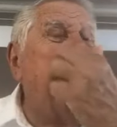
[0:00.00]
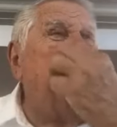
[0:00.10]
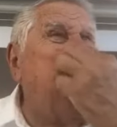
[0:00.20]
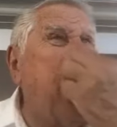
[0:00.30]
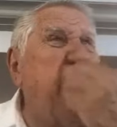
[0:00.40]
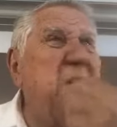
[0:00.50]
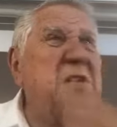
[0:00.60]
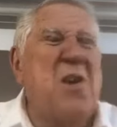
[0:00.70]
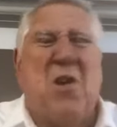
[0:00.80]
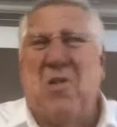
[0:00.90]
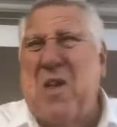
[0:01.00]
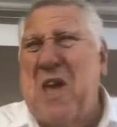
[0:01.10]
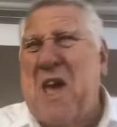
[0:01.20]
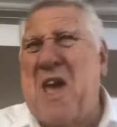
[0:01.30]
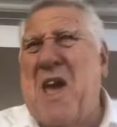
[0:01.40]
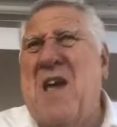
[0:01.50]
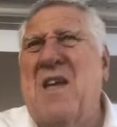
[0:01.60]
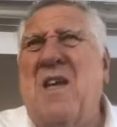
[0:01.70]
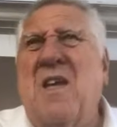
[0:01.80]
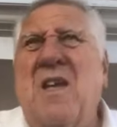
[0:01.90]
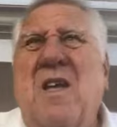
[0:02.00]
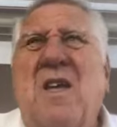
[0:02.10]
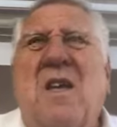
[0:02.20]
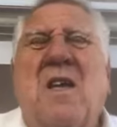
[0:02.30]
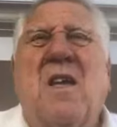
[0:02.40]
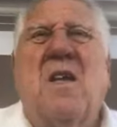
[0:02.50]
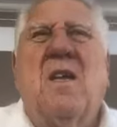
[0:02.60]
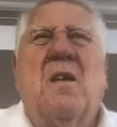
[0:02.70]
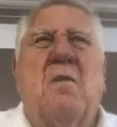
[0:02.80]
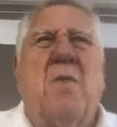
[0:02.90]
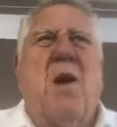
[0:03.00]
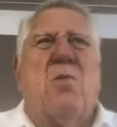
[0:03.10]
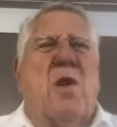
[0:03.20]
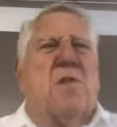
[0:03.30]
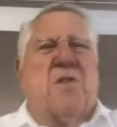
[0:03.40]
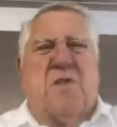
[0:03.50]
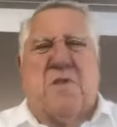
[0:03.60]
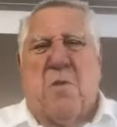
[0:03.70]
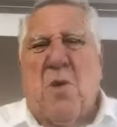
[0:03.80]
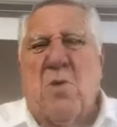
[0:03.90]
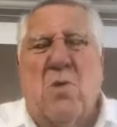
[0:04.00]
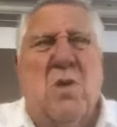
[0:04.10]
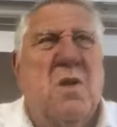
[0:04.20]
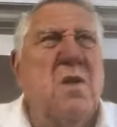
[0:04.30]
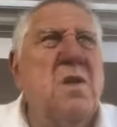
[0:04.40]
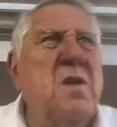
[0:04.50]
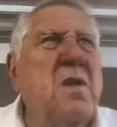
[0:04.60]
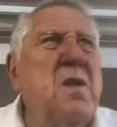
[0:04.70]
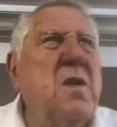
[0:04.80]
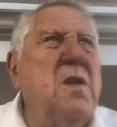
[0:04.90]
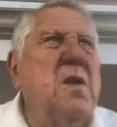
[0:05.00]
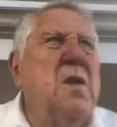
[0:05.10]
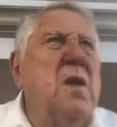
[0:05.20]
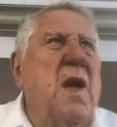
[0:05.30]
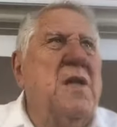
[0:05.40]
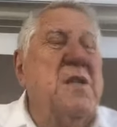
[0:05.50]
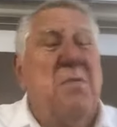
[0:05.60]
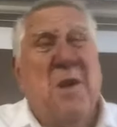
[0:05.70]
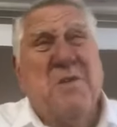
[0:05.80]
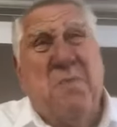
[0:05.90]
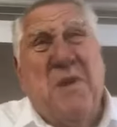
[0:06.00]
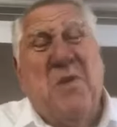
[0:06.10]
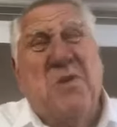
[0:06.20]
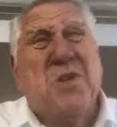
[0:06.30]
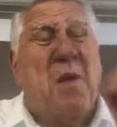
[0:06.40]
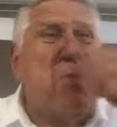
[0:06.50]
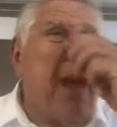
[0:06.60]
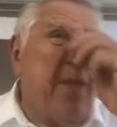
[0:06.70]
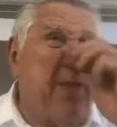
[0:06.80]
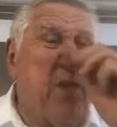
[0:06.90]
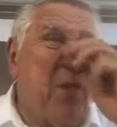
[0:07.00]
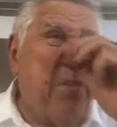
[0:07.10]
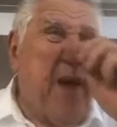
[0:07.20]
sure of it. He said, oh, yeah. Mayweather's through. I said, he must be doing something right if they're going to pay